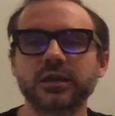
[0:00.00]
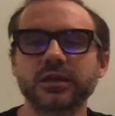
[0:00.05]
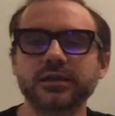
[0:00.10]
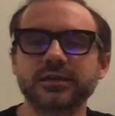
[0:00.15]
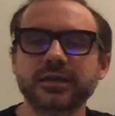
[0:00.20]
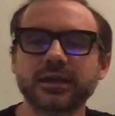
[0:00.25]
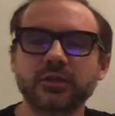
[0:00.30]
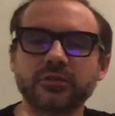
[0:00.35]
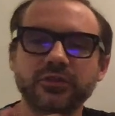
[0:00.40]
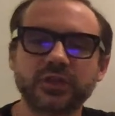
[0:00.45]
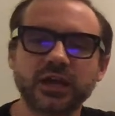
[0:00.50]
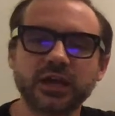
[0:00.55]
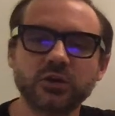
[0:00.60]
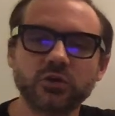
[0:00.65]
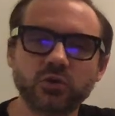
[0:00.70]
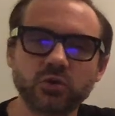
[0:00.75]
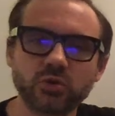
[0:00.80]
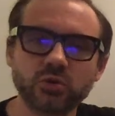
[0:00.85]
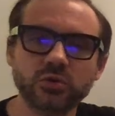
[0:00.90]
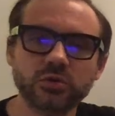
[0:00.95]
now that
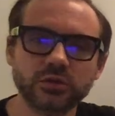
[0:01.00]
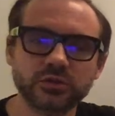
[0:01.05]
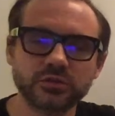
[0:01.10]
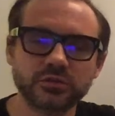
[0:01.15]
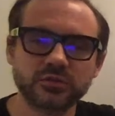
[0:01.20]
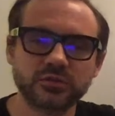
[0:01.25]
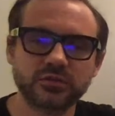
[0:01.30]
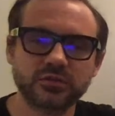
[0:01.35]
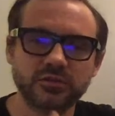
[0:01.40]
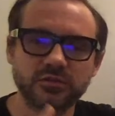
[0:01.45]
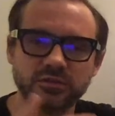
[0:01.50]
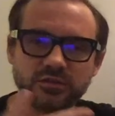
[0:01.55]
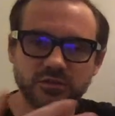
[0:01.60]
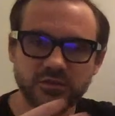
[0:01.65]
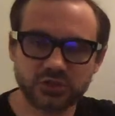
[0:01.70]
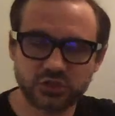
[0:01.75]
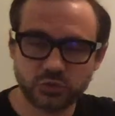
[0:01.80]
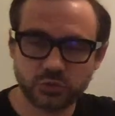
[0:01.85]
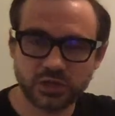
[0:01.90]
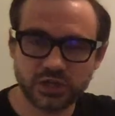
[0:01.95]
whole
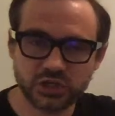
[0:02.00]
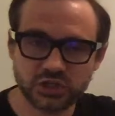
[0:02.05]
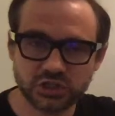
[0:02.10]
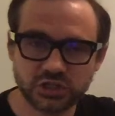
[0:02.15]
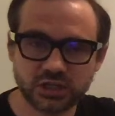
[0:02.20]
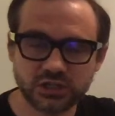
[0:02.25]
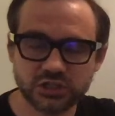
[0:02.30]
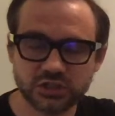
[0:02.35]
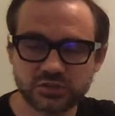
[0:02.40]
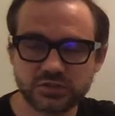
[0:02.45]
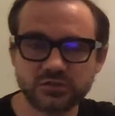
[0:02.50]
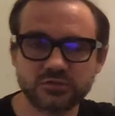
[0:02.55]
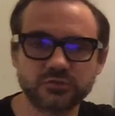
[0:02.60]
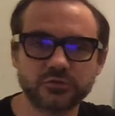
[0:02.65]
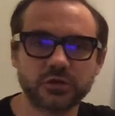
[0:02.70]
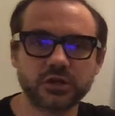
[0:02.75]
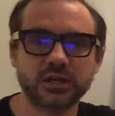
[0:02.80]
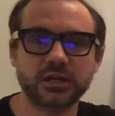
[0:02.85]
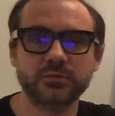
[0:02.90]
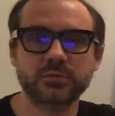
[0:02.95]
situation I just
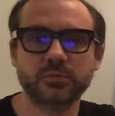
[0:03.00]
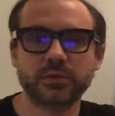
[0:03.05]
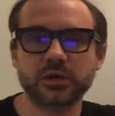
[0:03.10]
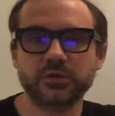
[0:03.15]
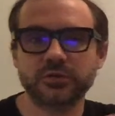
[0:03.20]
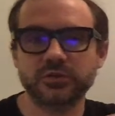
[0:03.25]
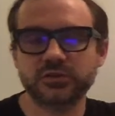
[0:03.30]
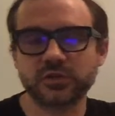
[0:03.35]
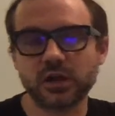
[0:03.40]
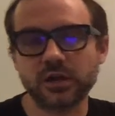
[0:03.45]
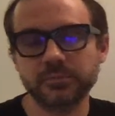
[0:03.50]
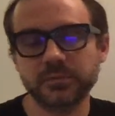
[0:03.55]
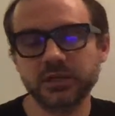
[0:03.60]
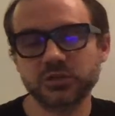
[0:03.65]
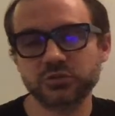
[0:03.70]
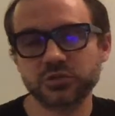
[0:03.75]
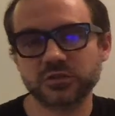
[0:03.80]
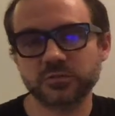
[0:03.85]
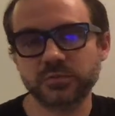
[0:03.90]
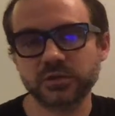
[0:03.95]
described about the dot
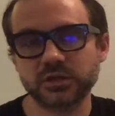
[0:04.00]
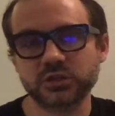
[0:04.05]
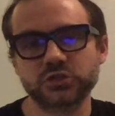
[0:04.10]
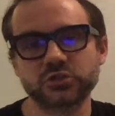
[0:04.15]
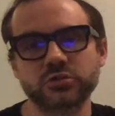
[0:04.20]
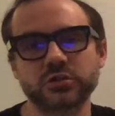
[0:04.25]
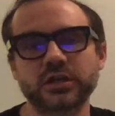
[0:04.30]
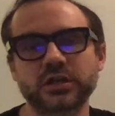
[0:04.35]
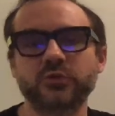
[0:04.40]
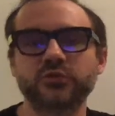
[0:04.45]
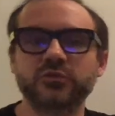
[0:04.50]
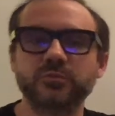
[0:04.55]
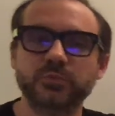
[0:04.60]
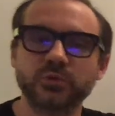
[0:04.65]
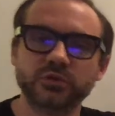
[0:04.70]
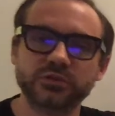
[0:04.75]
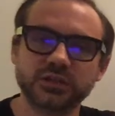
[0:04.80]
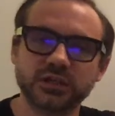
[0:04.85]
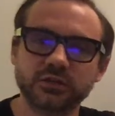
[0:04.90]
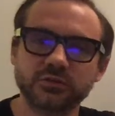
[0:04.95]
matrix picture, how it's
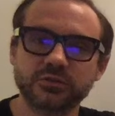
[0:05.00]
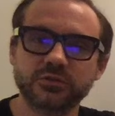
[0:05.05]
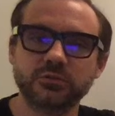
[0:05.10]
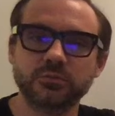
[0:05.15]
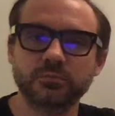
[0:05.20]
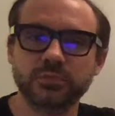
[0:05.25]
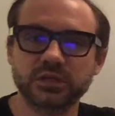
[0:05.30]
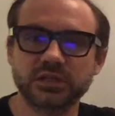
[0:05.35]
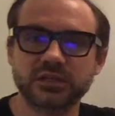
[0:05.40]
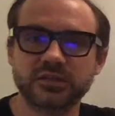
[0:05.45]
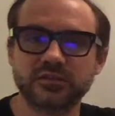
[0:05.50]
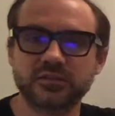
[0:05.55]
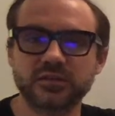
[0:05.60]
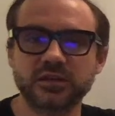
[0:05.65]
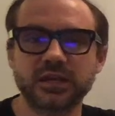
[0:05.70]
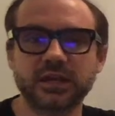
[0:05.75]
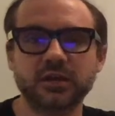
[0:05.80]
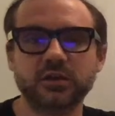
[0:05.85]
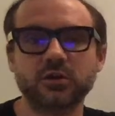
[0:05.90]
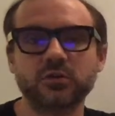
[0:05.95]
built out of little bits,
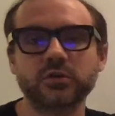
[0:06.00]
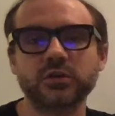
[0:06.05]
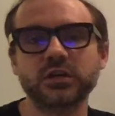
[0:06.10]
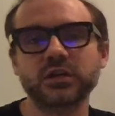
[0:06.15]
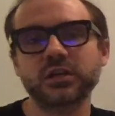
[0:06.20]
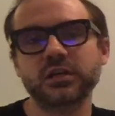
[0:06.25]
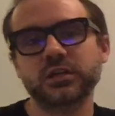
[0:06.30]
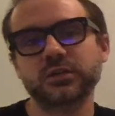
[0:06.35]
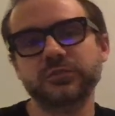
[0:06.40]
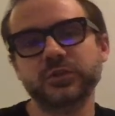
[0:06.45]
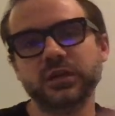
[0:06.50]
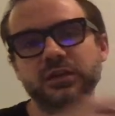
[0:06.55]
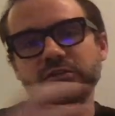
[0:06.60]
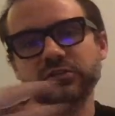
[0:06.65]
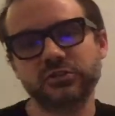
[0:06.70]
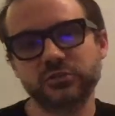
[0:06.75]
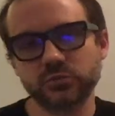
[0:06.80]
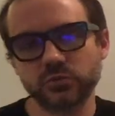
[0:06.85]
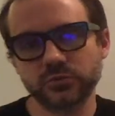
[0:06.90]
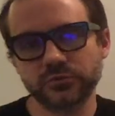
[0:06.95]
and how if you had
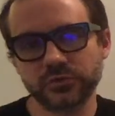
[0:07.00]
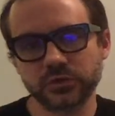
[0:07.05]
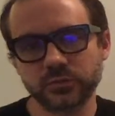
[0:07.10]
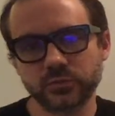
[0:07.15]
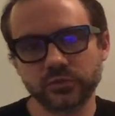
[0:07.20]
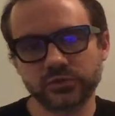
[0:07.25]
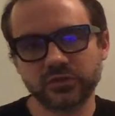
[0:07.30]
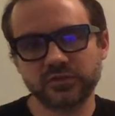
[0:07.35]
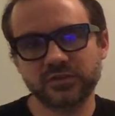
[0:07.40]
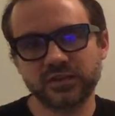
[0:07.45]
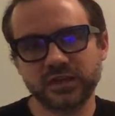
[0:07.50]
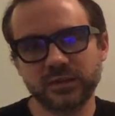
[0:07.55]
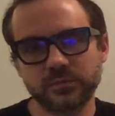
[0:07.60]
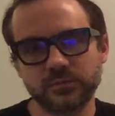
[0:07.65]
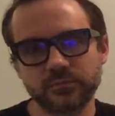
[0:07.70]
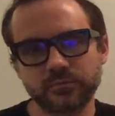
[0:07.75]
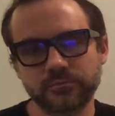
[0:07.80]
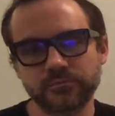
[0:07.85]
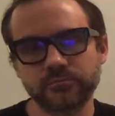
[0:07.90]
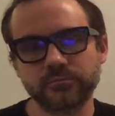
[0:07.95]
two of them with the
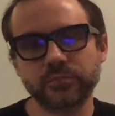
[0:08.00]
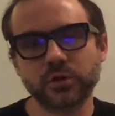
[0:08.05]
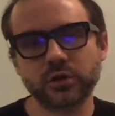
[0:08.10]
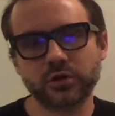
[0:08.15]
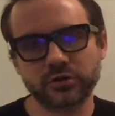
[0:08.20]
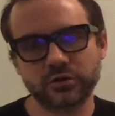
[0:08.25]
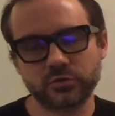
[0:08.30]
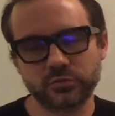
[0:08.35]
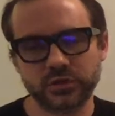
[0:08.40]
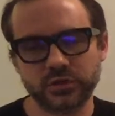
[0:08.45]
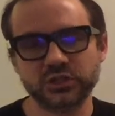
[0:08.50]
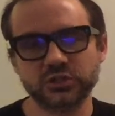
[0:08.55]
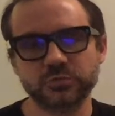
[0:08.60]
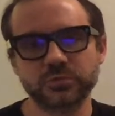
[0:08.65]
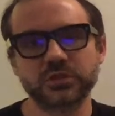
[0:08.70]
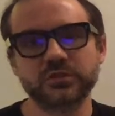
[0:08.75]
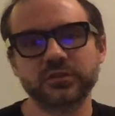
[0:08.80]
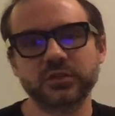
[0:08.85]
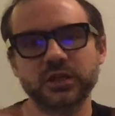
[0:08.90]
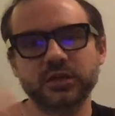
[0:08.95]
same part
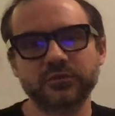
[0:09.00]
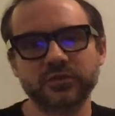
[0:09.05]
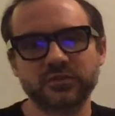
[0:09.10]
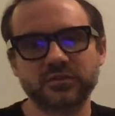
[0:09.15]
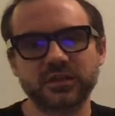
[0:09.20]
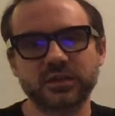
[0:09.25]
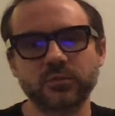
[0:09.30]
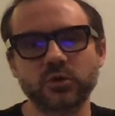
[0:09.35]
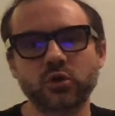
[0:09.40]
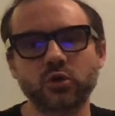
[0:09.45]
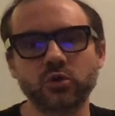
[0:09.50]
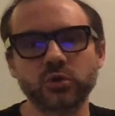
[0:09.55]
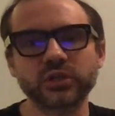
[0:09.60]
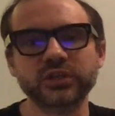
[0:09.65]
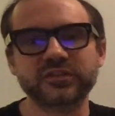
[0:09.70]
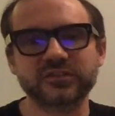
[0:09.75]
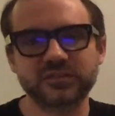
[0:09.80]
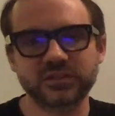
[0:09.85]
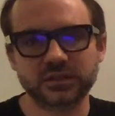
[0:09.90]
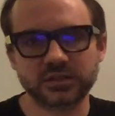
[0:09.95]
arrangement that have the same
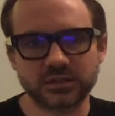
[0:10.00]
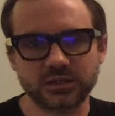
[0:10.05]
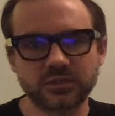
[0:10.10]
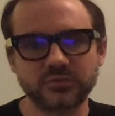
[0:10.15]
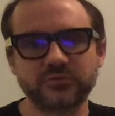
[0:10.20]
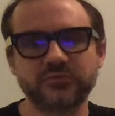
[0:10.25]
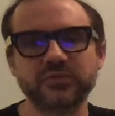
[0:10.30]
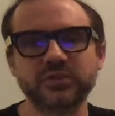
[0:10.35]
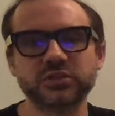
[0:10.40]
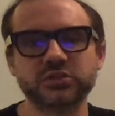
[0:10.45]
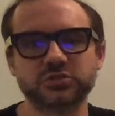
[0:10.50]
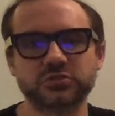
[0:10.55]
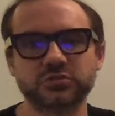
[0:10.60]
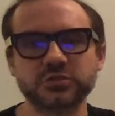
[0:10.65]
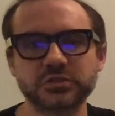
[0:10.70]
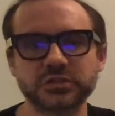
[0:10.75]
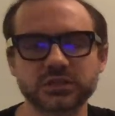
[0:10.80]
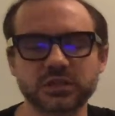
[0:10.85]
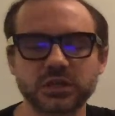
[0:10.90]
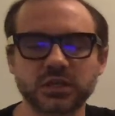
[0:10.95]
holistic
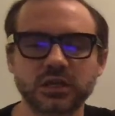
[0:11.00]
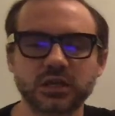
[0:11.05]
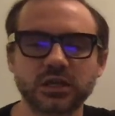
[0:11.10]
features,